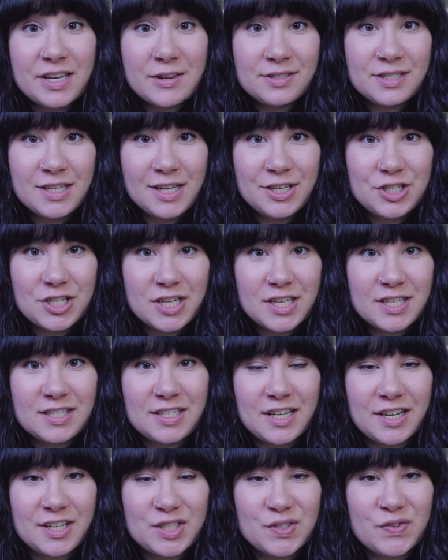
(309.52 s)
DOCG
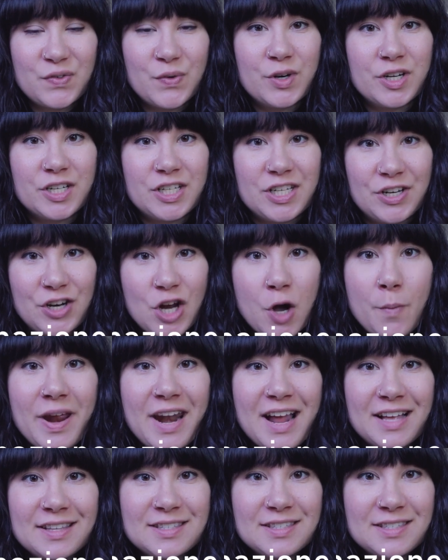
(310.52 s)
stands for
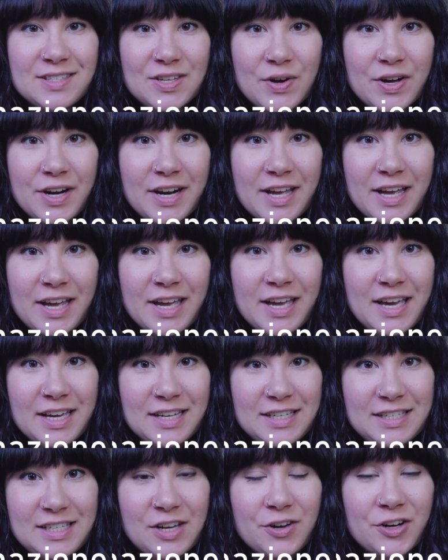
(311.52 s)
Denominazione
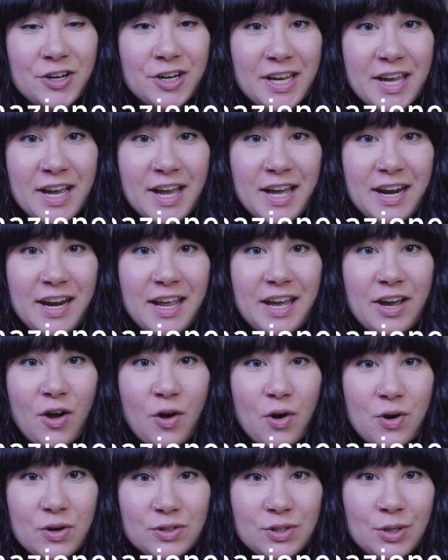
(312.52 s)
di Origine
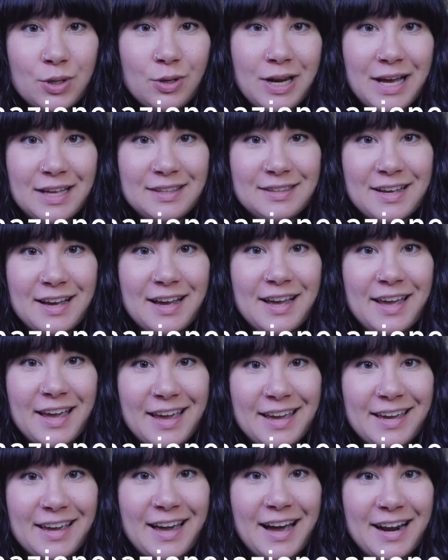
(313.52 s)
Controllata
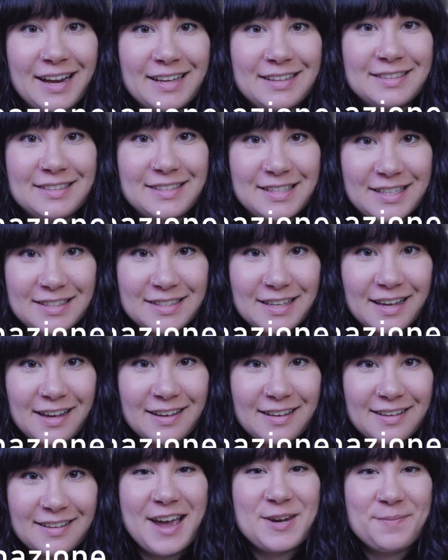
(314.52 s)
e
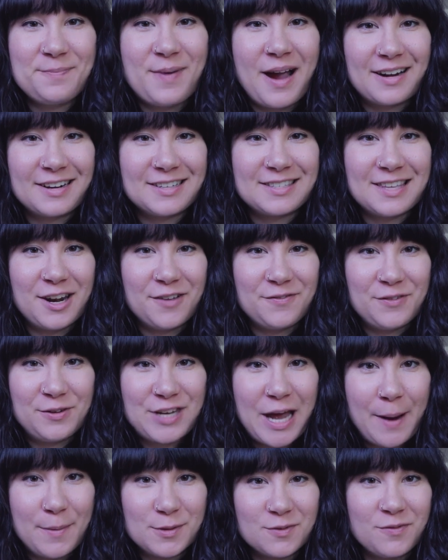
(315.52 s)
Garantita. I had to practice that a few
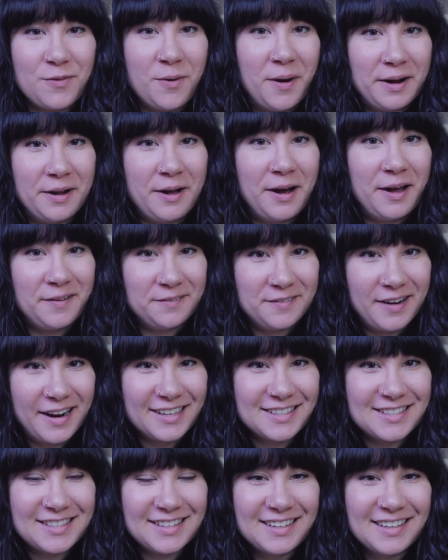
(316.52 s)
times before I got it
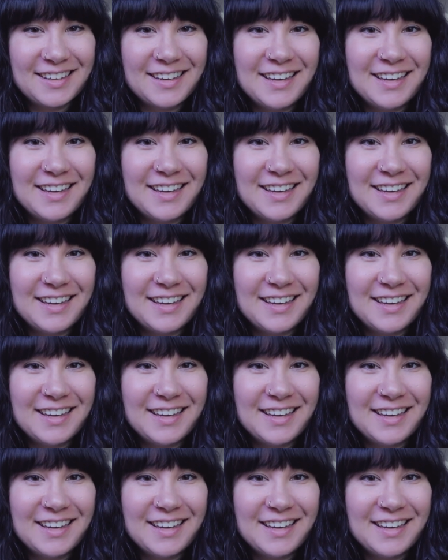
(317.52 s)
right.